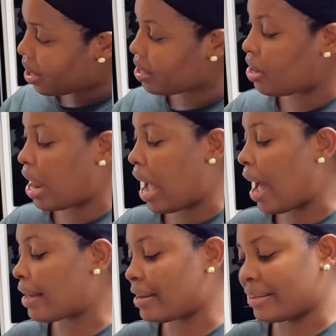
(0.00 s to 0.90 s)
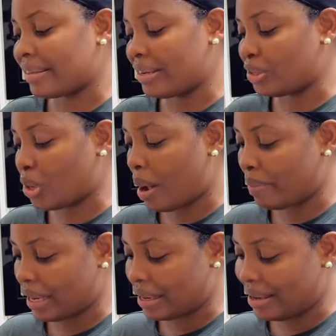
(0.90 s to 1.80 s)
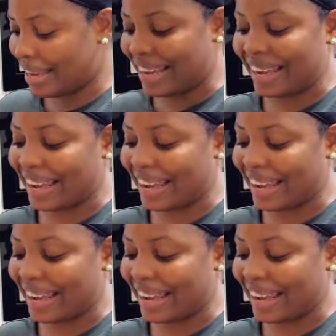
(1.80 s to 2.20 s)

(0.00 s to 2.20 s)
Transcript: Nah, I didn't see this coming.